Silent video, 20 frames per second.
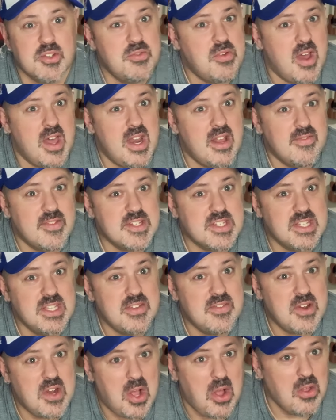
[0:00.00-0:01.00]
not have a sleeve
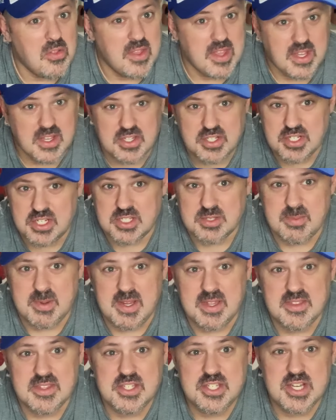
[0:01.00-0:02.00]
at all. They could just be
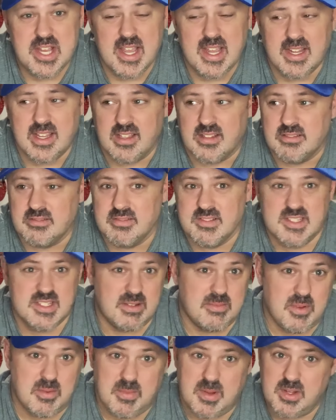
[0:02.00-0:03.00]
in the jacket.
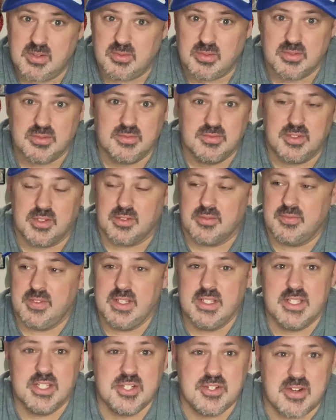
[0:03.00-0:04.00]
Some of my older
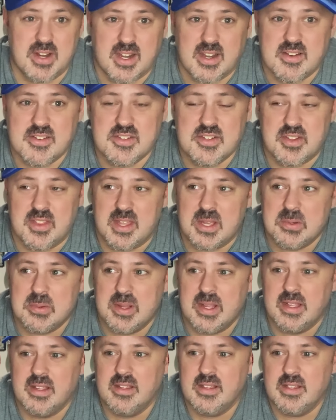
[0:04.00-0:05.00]
vintage records are that
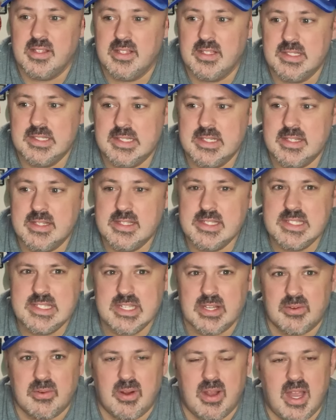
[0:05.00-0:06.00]
way.
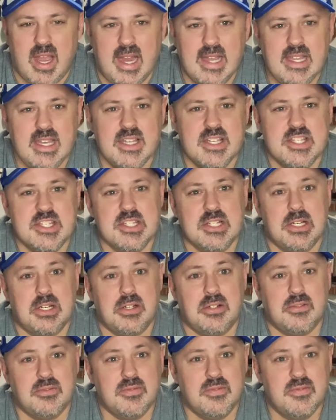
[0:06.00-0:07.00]
So I need to
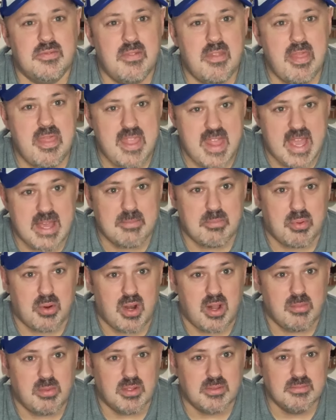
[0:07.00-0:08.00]
solve that
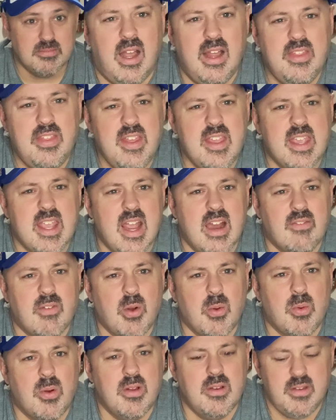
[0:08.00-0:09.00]
problem. I think
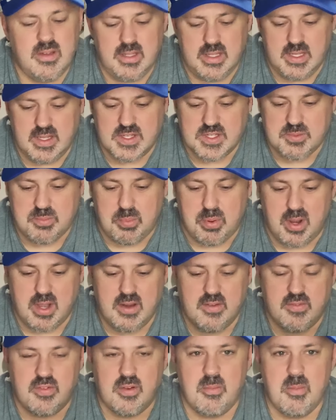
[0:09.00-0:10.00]
everyone is pretty
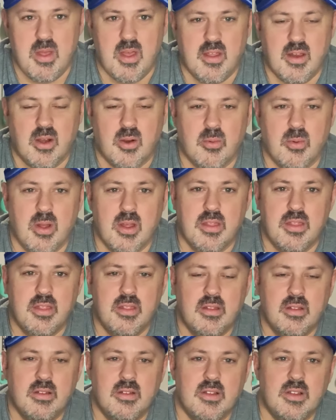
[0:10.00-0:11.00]
familiar with,
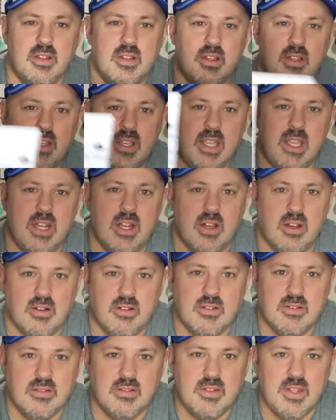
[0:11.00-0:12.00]
you know,
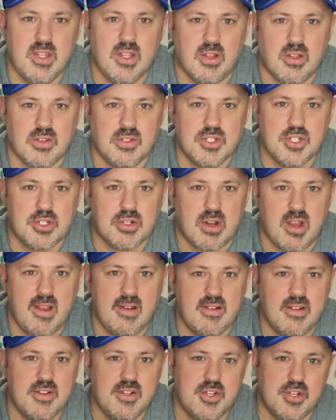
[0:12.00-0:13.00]
the old tried
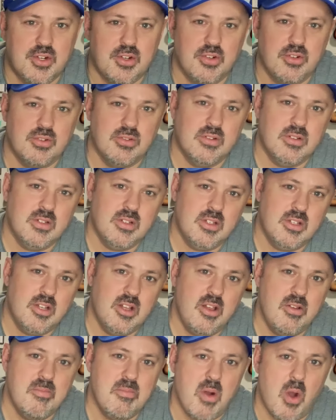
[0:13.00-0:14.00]
and true
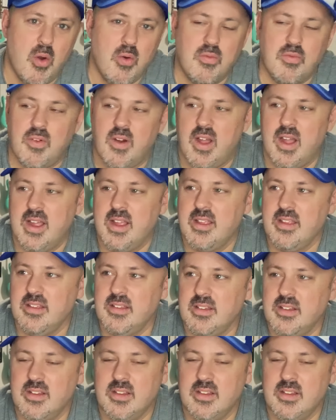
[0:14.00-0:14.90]
Mofi